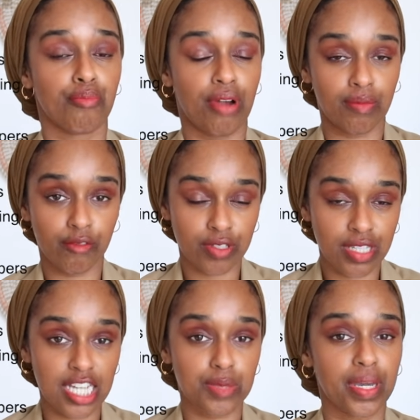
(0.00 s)
primary
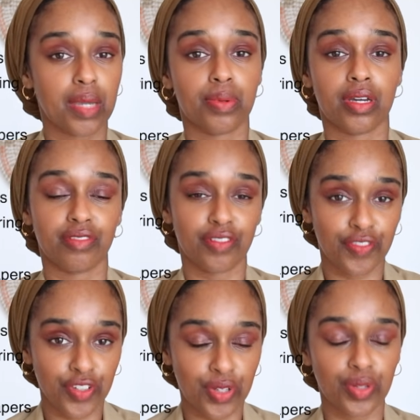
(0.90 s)
research paper,
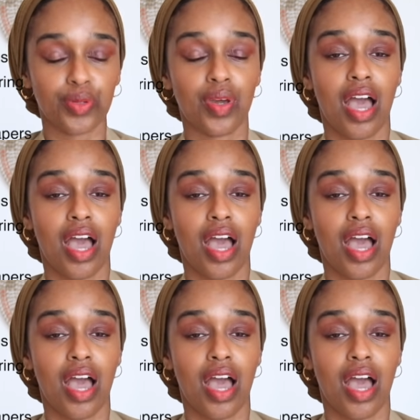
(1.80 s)
review,